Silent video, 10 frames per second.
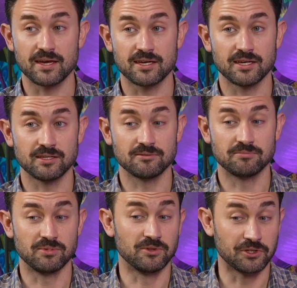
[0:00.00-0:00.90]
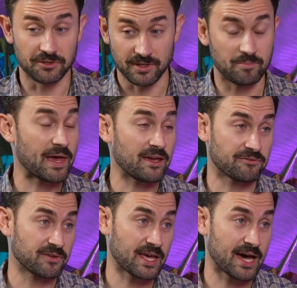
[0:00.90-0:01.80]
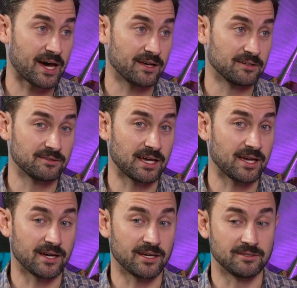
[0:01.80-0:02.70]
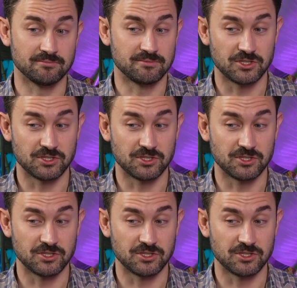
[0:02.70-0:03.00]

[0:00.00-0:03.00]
can literally pay for that and